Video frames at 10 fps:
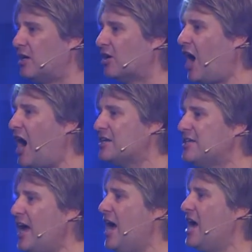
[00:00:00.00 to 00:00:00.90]
God
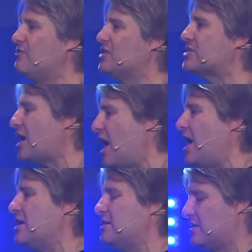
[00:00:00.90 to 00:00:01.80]
gave his
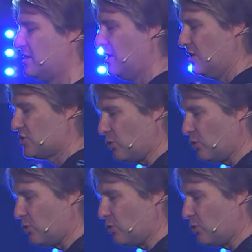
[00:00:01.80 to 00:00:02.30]
son, so that